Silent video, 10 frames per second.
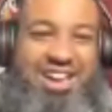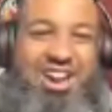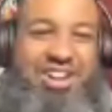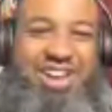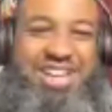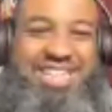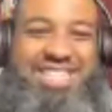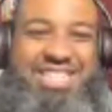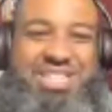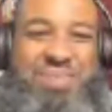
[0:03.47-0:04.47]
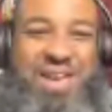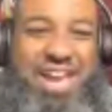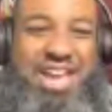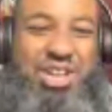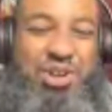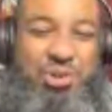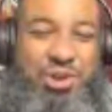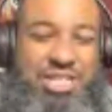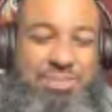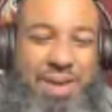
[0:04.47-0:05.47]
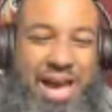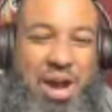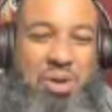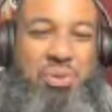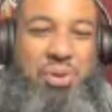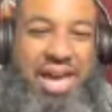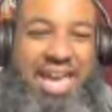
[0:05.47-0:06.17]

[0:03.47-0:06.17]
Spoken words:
All right, this is your man, Chris Powell,